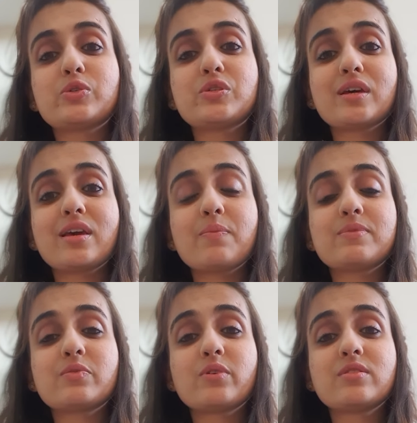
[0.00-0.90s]
tips
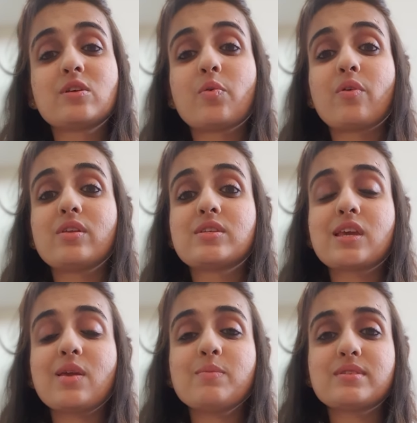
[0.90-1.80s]
physio
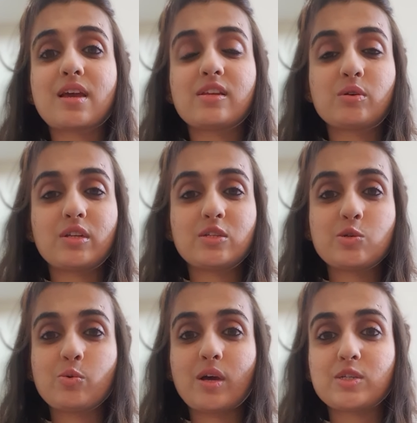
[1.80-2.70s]
regimes that you can
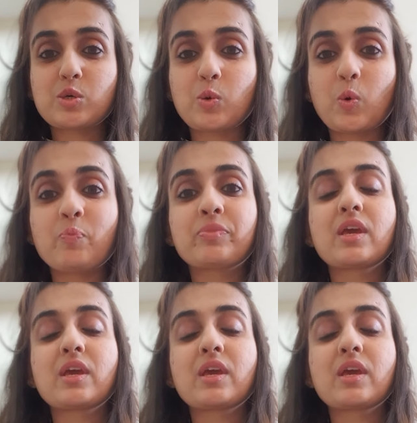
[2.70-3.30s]
do at home